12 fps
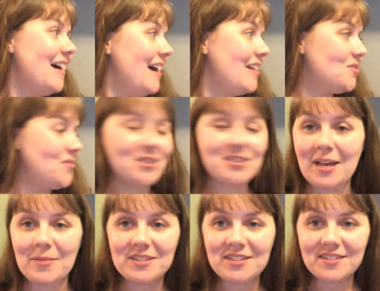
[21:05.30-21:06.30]
It's the first
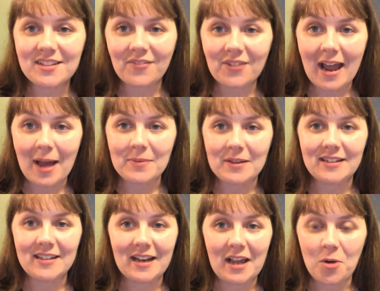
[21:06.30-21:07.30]
time this has ever
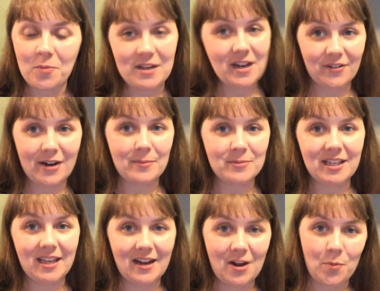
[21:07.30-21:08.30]
happened, and I hope it never happens
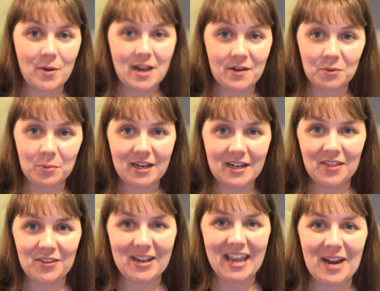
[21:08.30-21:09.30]
again. I hope I never break
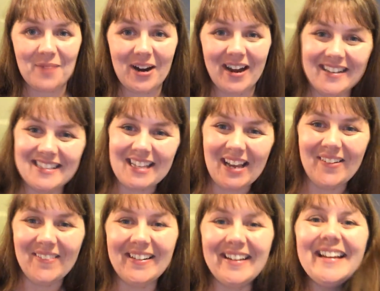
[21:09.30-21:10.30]
another camera.
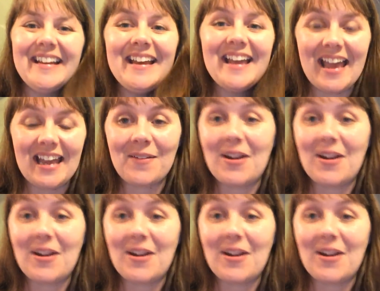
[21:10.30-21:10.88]
So anyway,